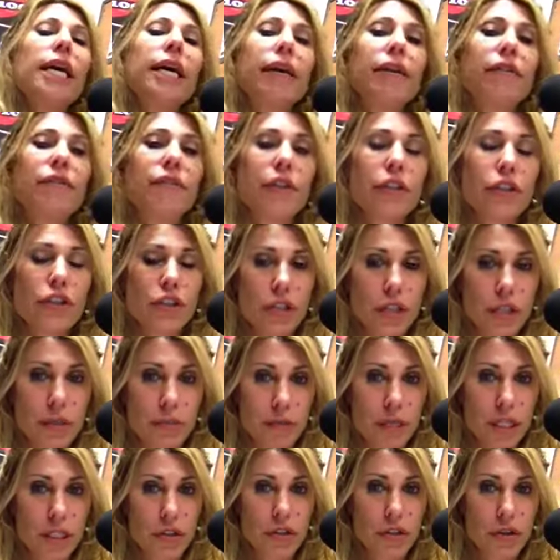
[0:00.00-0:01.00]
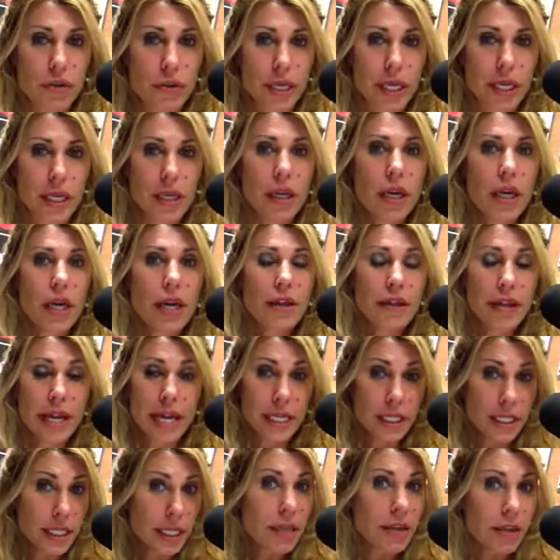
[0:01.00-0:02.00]
envisioning me doing
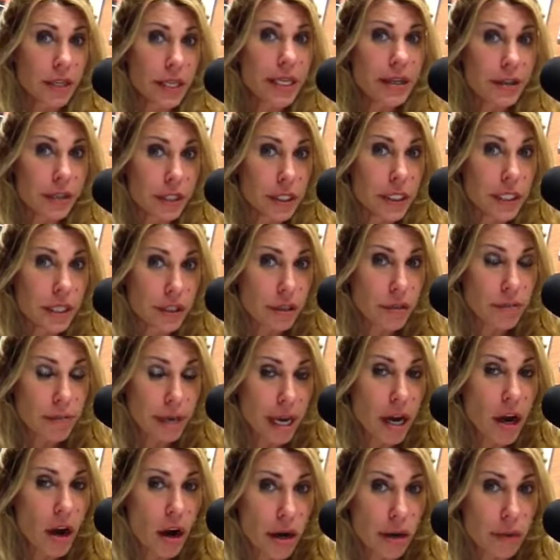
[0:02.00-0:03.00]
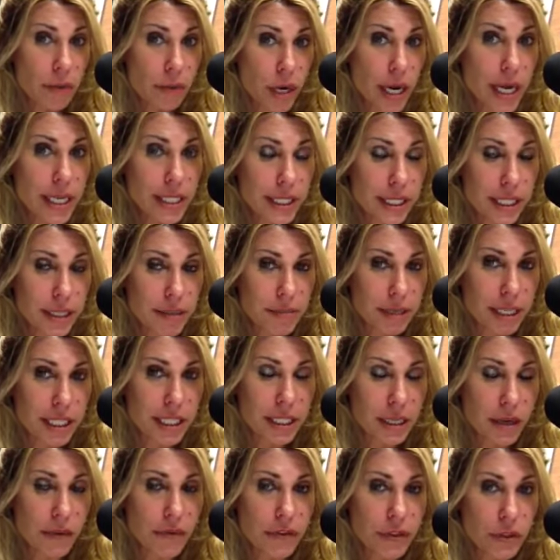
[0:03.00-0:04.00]
things that are near and dear to my heart, where I see
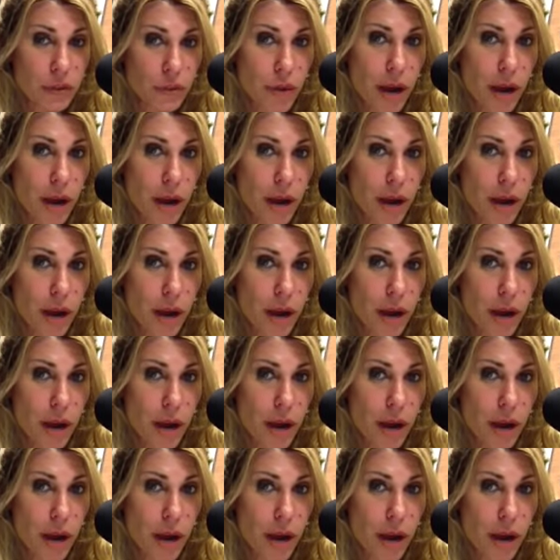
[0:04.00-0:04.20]
myself as